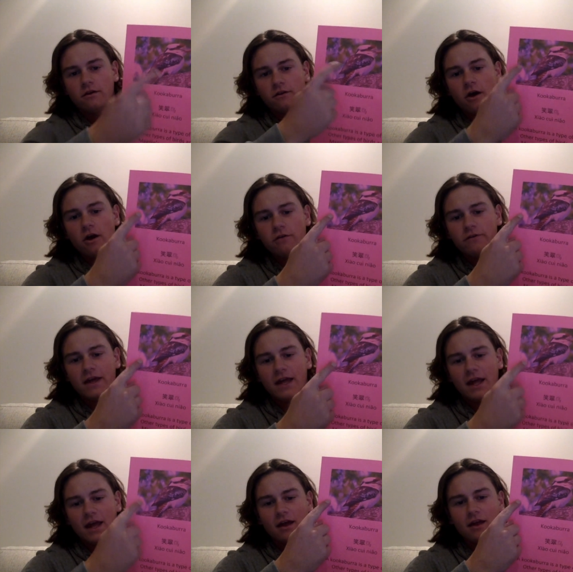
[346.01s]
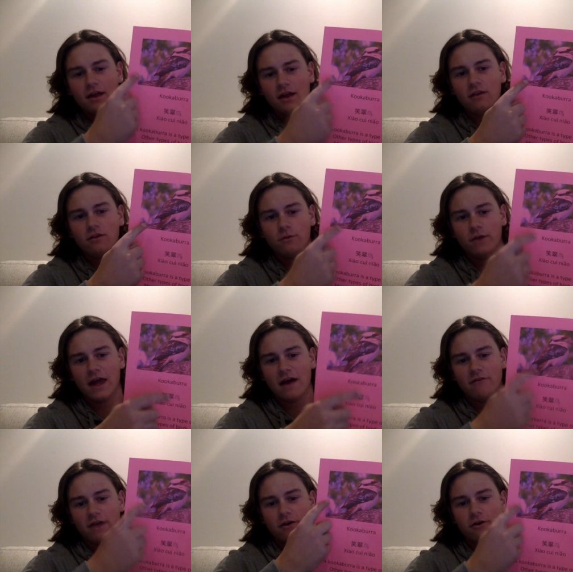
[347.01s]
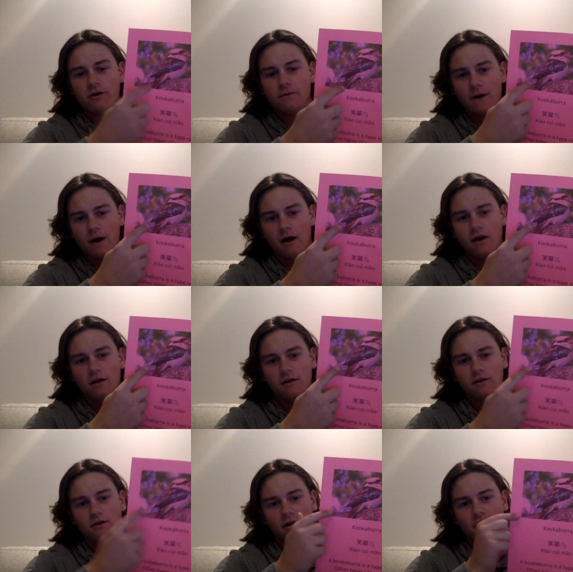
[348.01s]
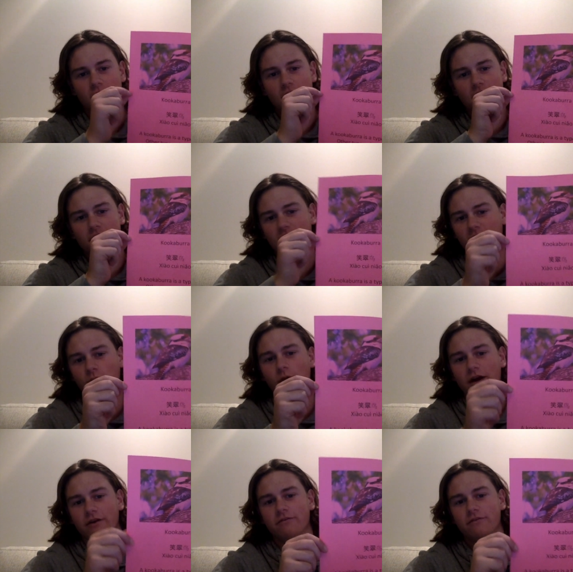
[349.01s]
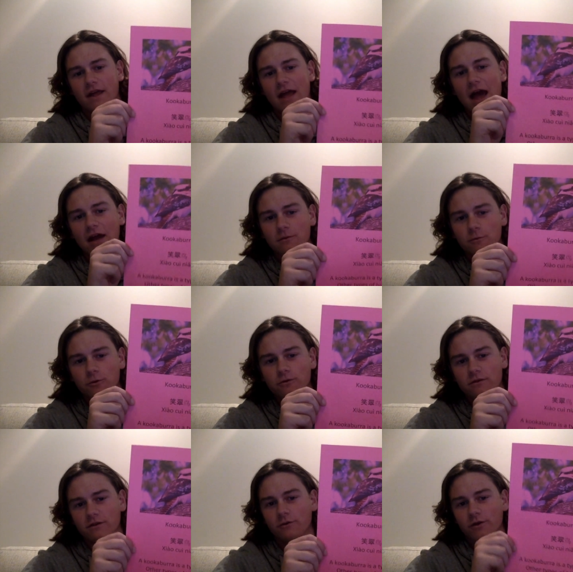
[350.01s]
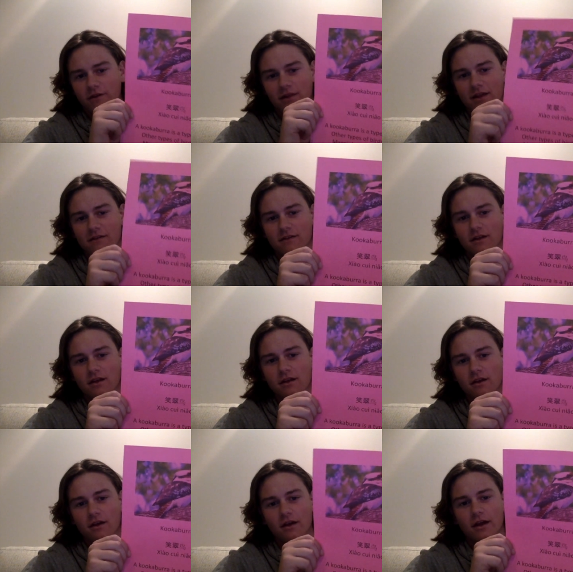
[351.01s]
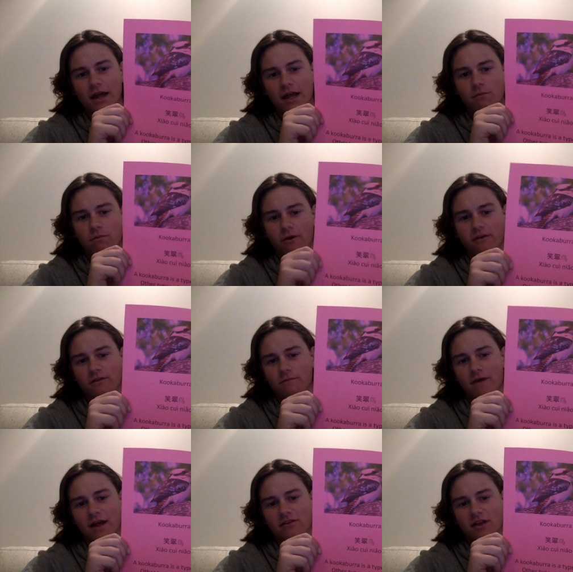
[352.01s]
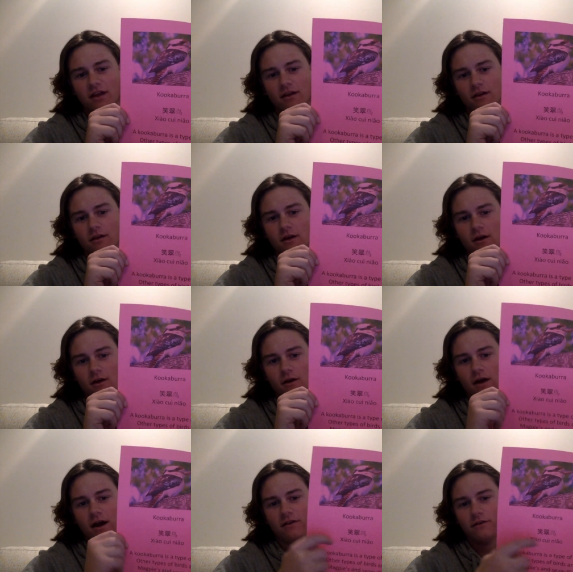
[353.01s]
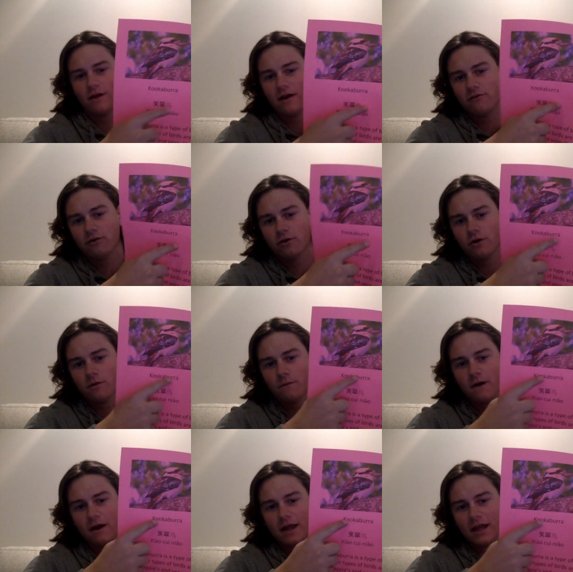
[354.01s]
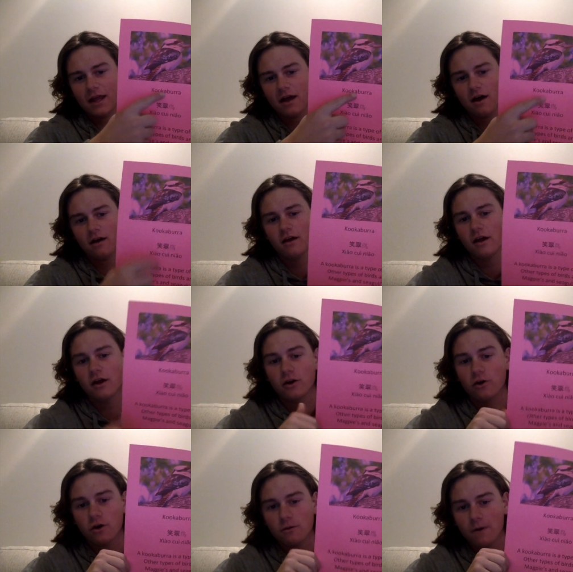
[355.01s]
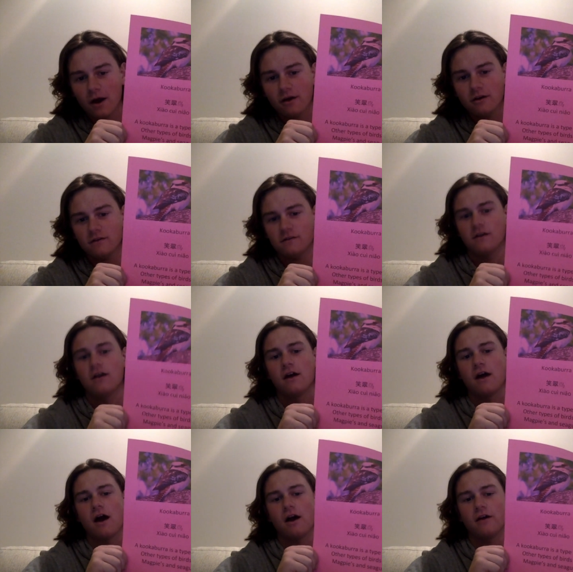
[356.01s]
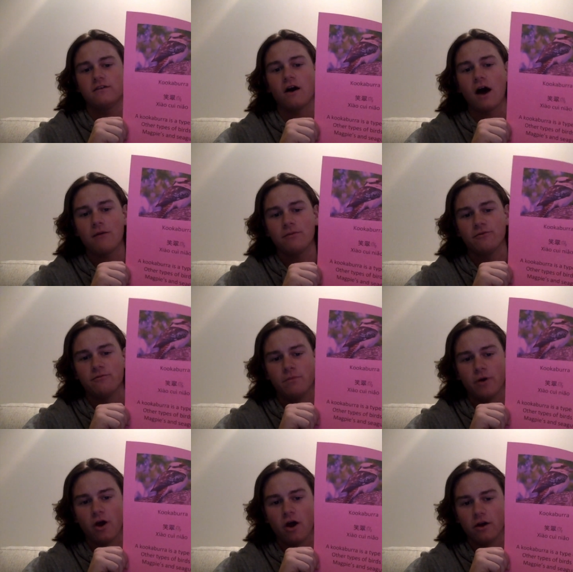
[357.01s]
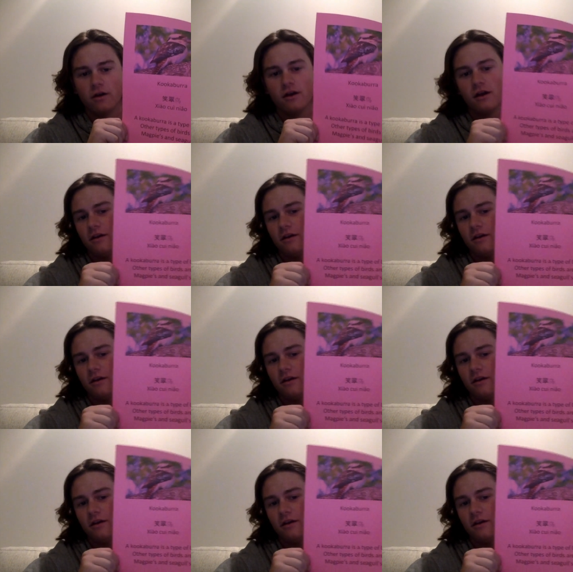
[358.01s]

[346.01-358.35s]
So over here, kids, we have a kookaburra. Alright, that's one of the animals that was listed in Possum Magic. Alright, so we have kookaburra here. Kookaburras are a type of bird.